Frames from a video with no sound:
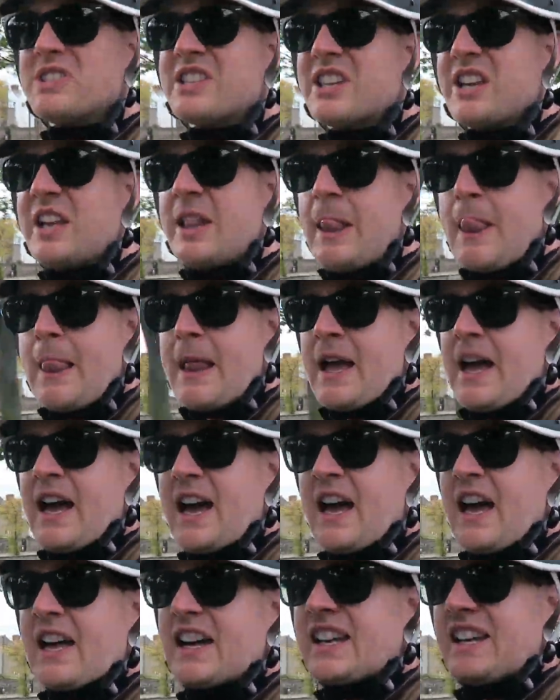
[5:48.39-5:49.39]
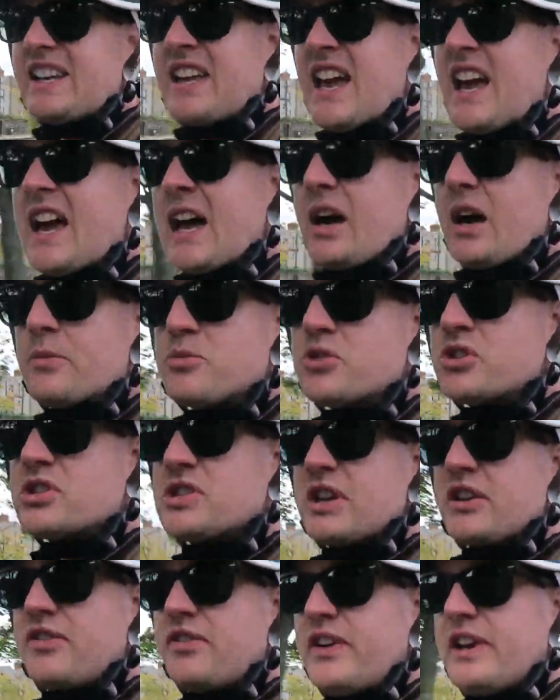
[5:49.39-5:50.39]
And yeah, I'm
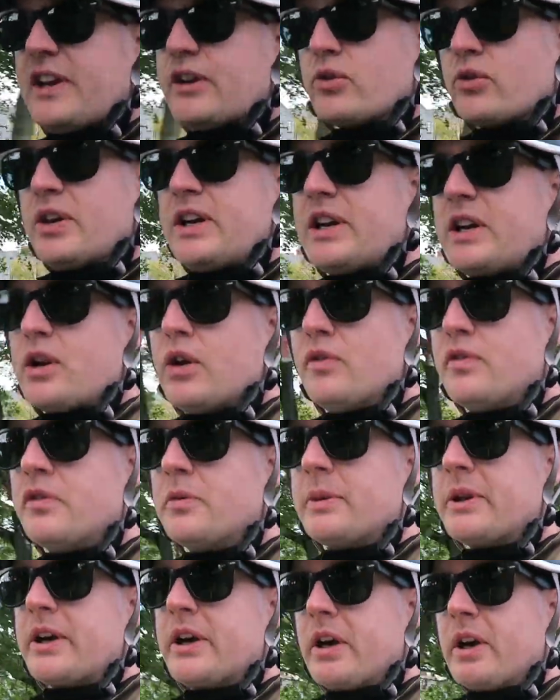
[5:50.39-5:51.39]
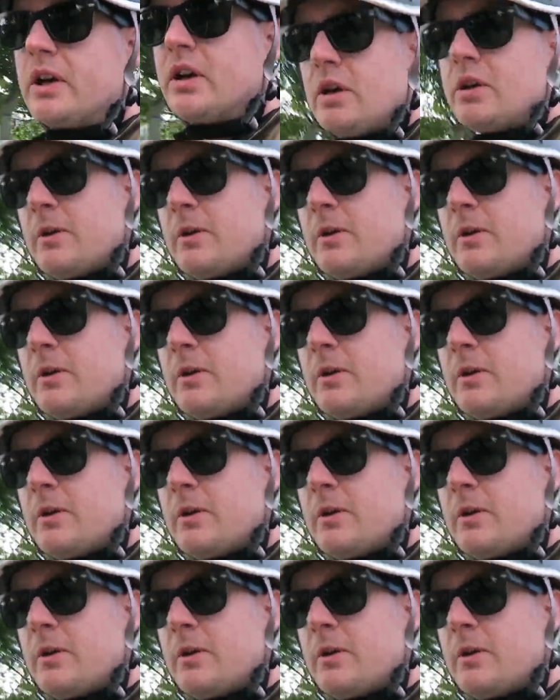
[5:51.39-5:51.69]
just like feeling really comfortable here.